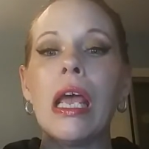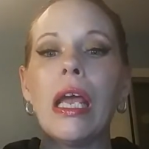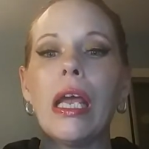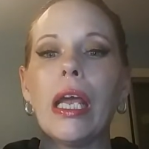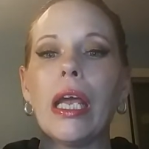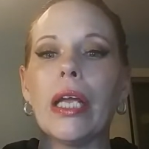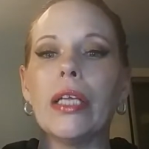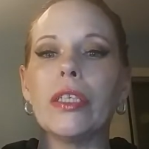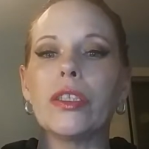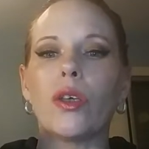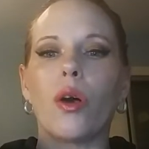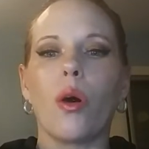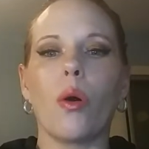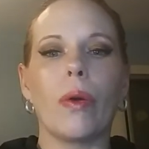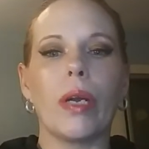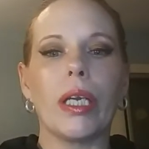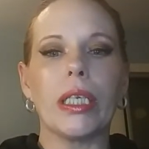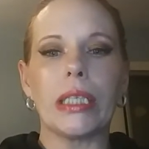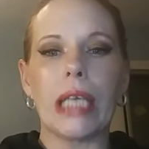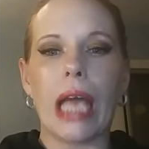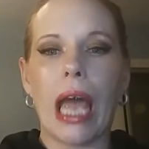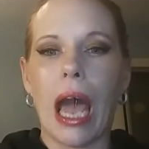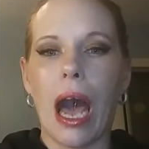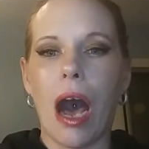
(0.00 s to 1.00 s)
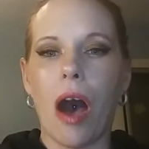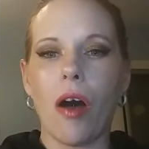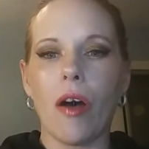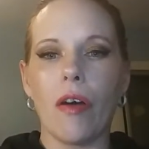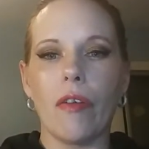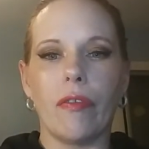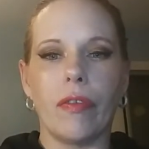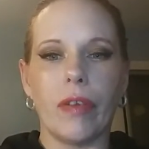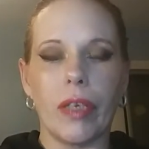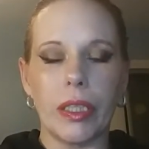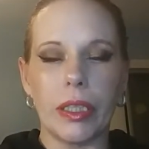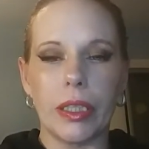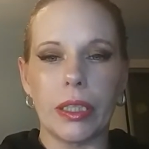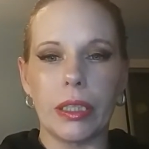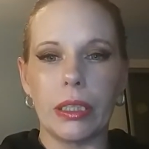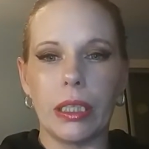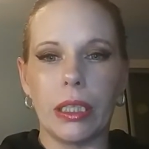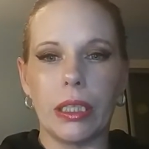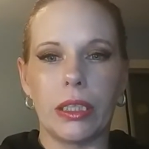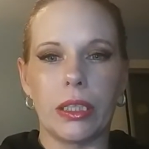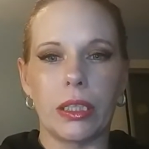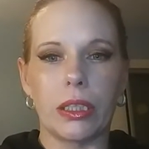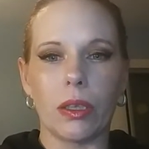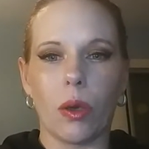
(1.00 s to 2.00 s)
it's always out of
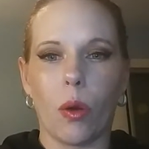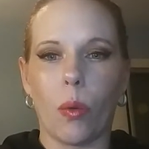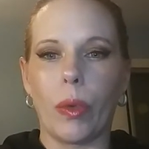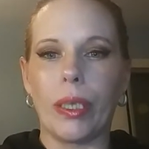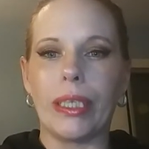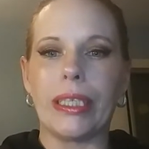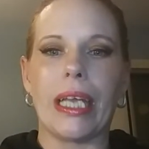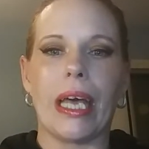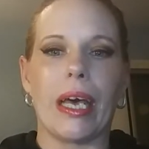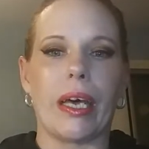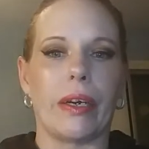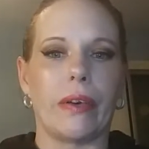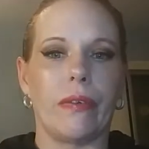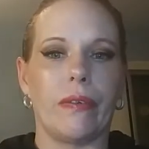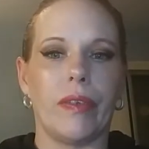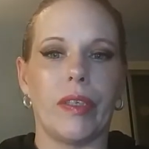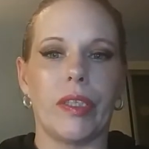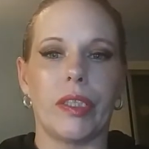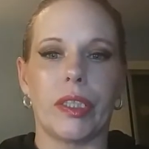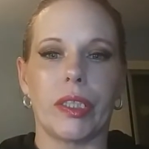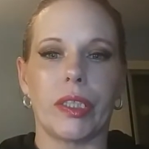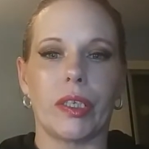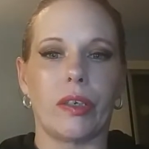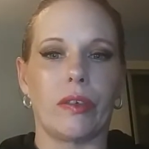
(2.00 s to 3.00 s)
its